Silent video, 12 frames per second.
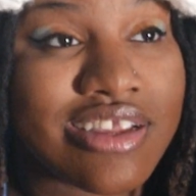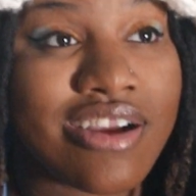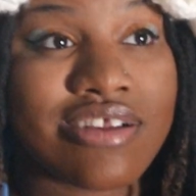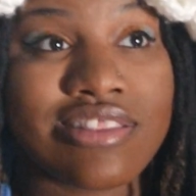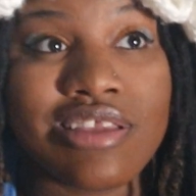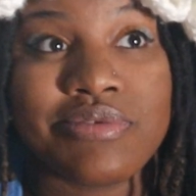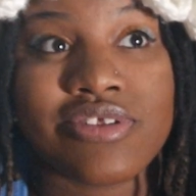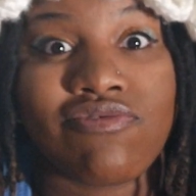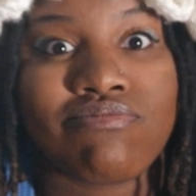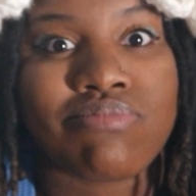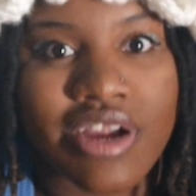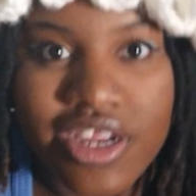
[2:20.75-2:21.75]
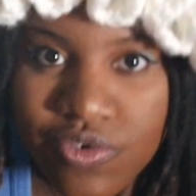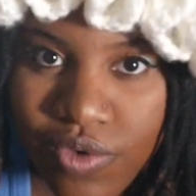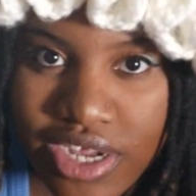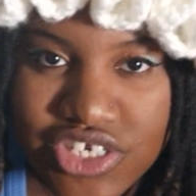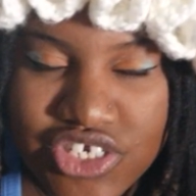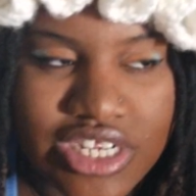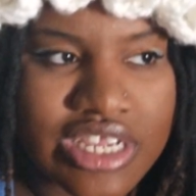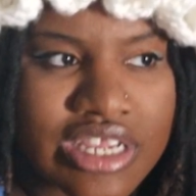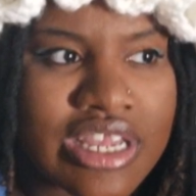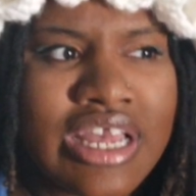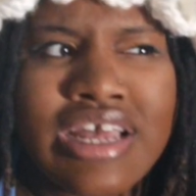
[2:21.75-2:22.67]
There are themes of brainwashing.